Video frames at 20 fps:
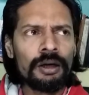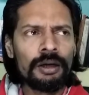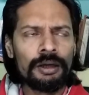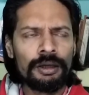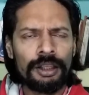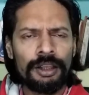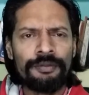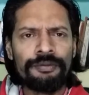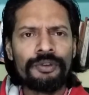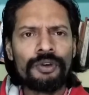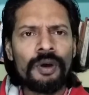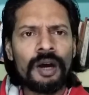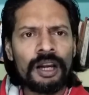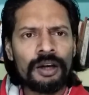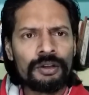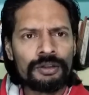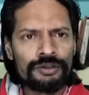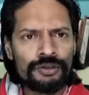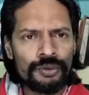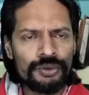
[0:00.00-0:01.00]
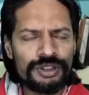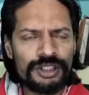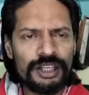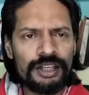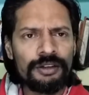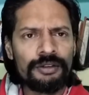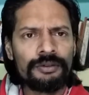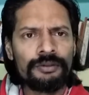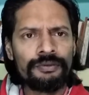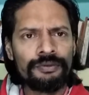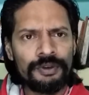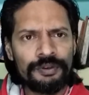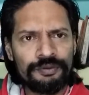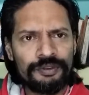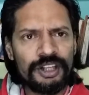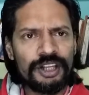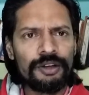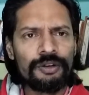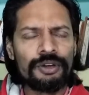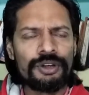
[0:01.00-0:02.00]
if you are choosing
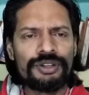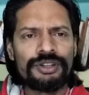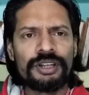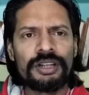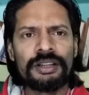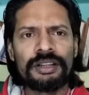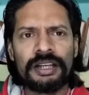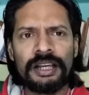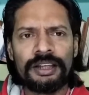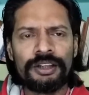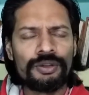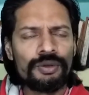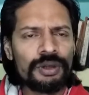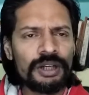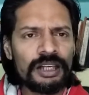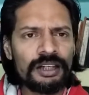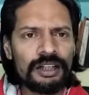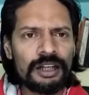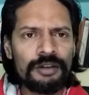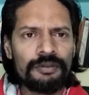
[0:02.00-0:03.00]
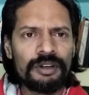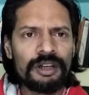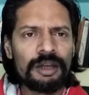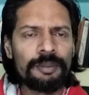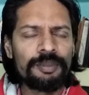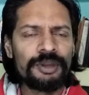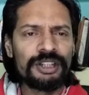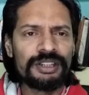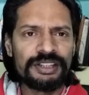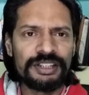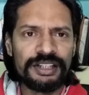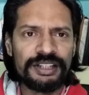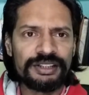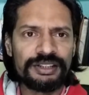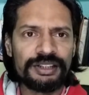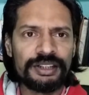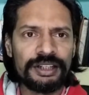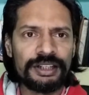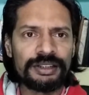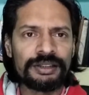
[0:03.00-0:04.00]
50 question, then you can cover up in 6
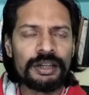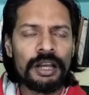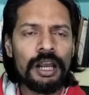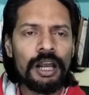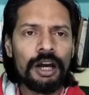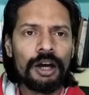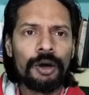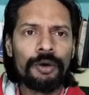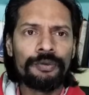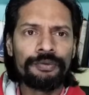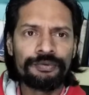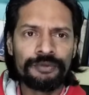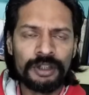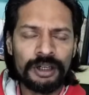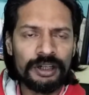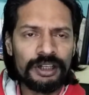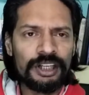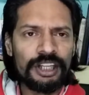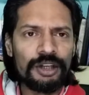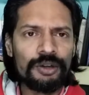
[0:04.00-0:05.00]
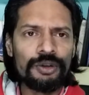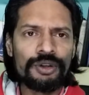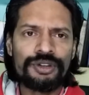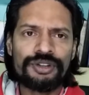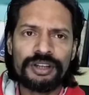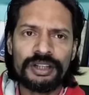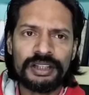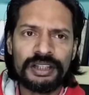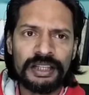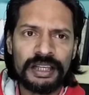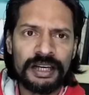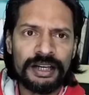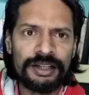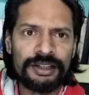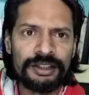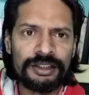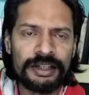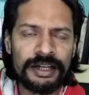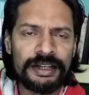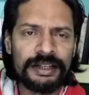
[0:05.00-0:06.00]
days. If 30 question, then
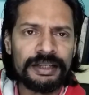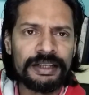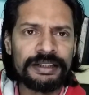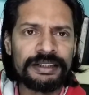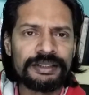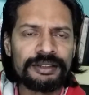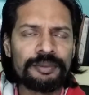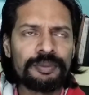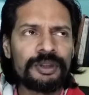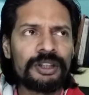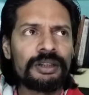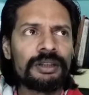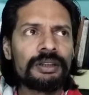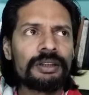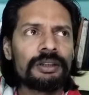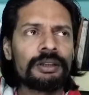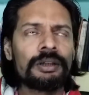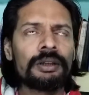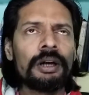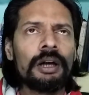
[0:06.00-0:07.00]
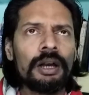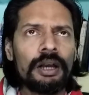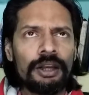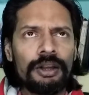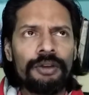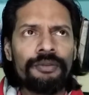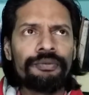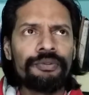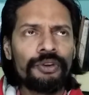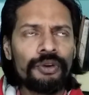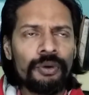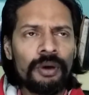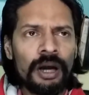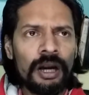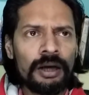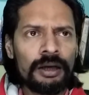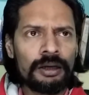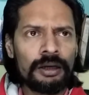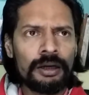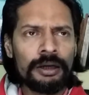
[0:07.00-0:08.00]
in 10 days. But if you
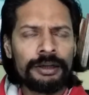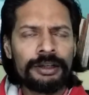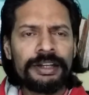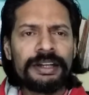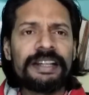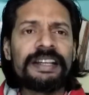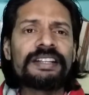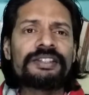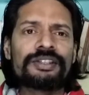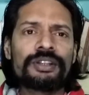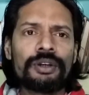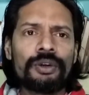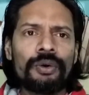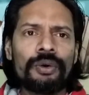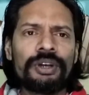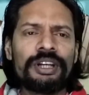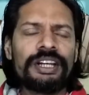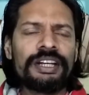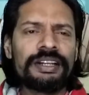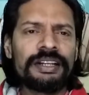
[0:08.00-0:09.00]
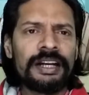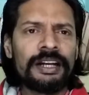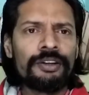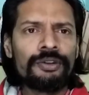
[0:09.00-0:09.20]
are reading slowly 10